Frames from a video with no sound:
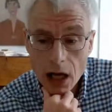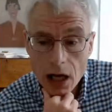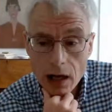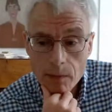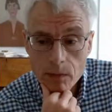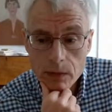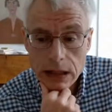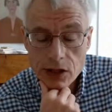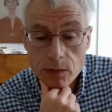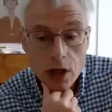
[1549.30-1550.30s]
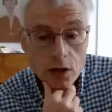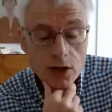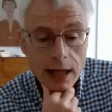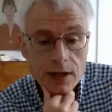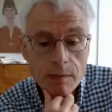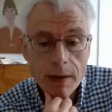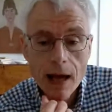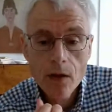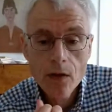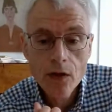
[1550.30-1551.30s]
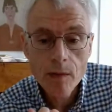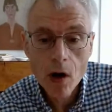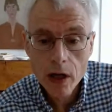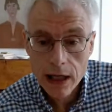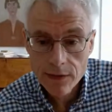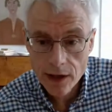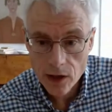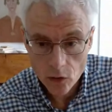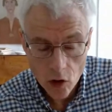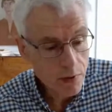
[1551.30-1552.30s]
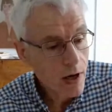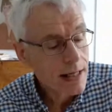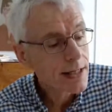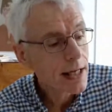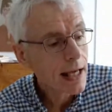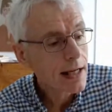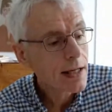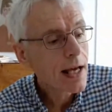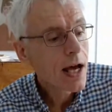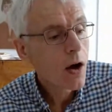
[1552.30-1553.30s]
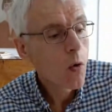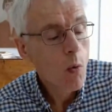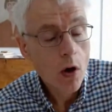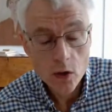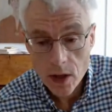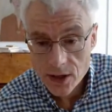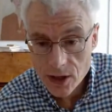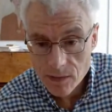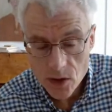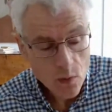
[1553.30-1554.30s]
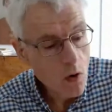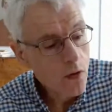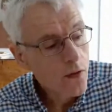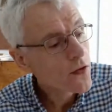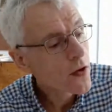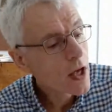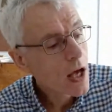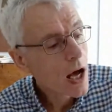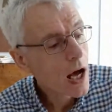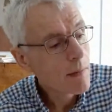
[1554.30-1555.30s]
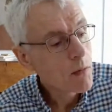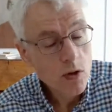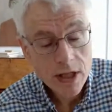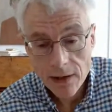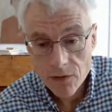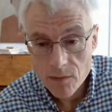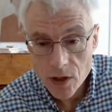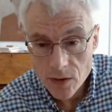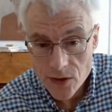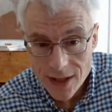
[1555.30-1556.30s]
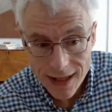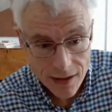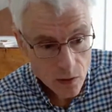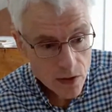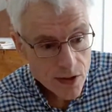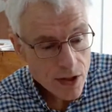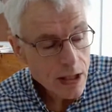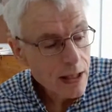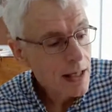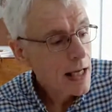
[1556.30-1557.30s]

some new things about the market that you're operating in, or what your customers want, or to give them new skills,